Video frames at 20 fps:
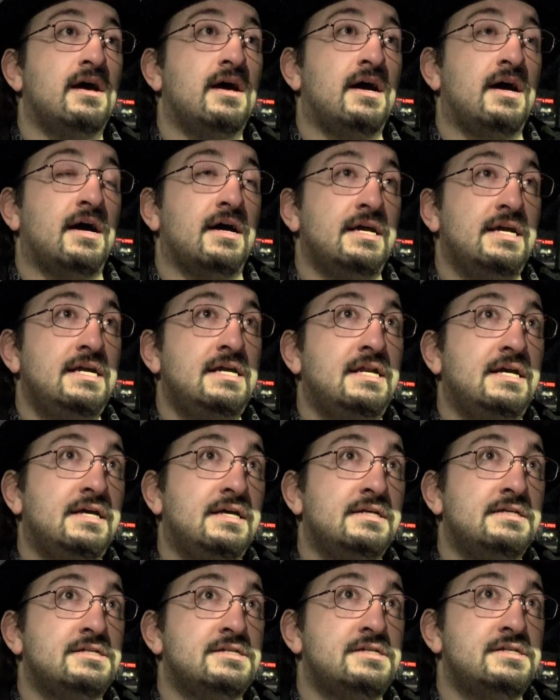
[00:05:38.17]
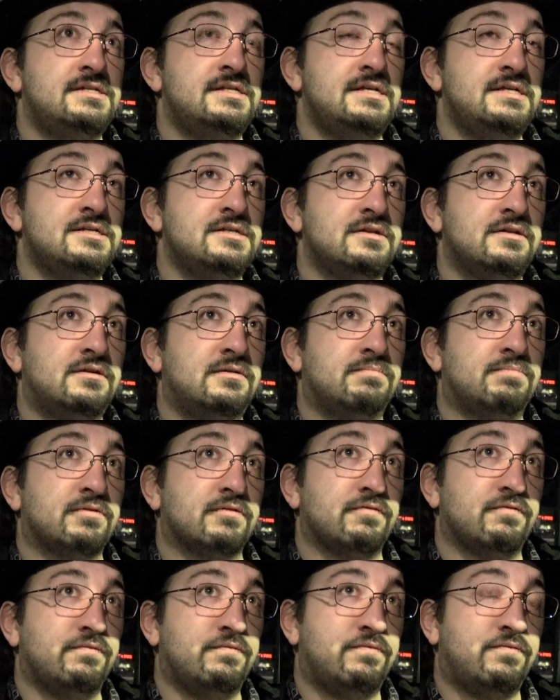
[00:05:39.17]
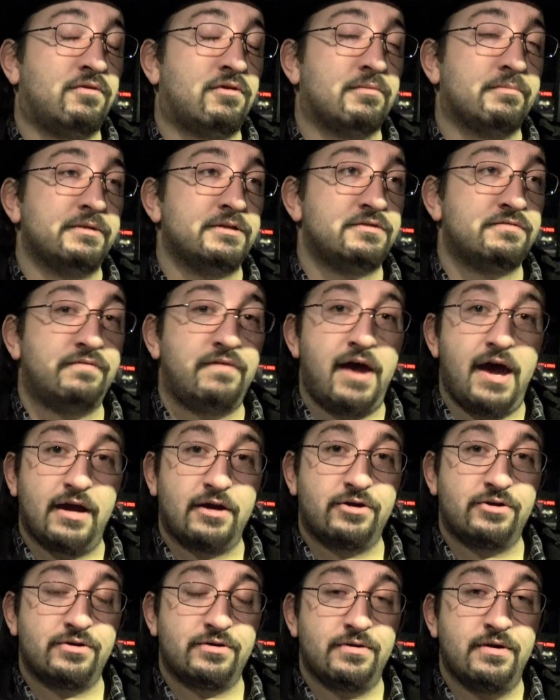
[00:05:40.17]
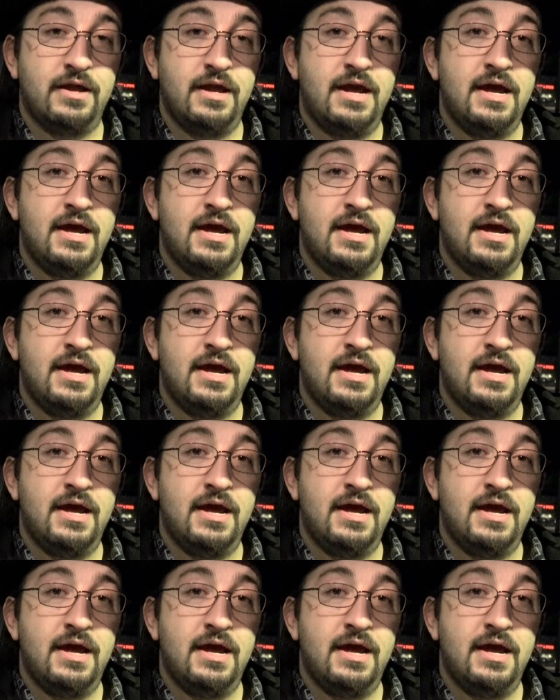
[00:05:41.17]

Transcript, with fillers: Uh, heating seasonal performance factor